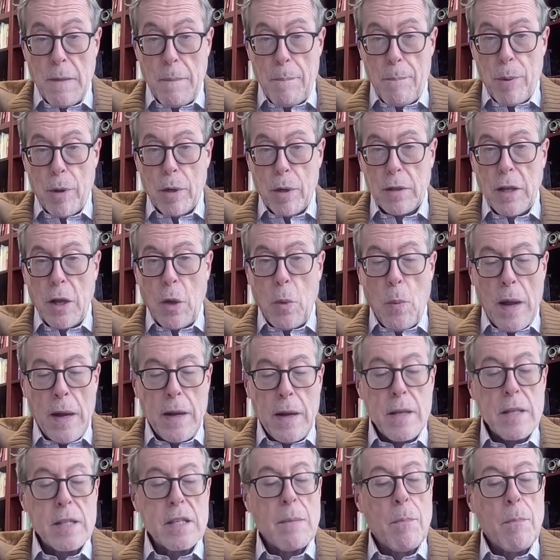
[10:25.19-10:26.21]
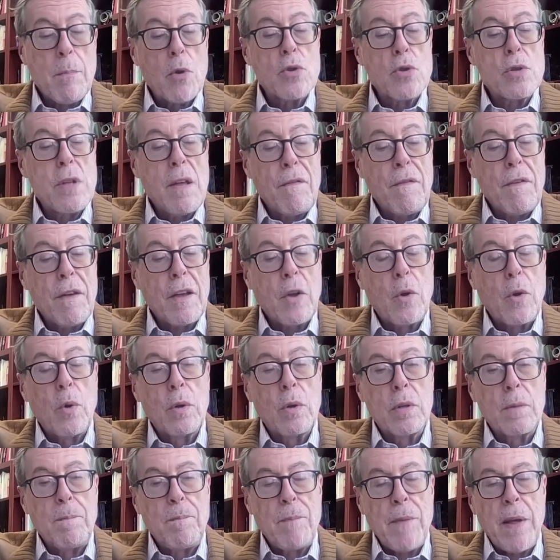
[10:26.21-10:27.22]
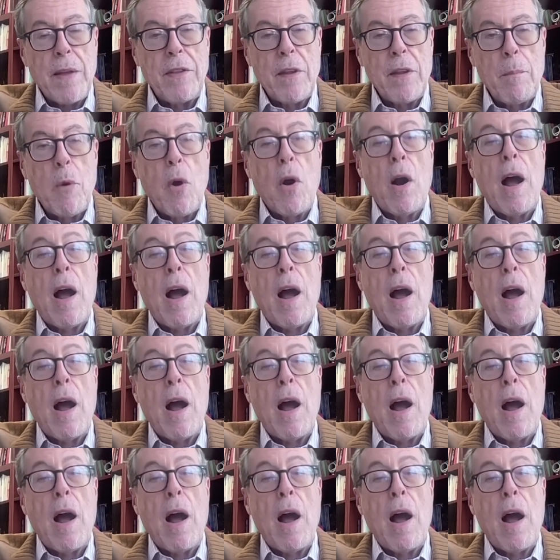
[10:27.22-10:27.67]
important one, is the most difficult and the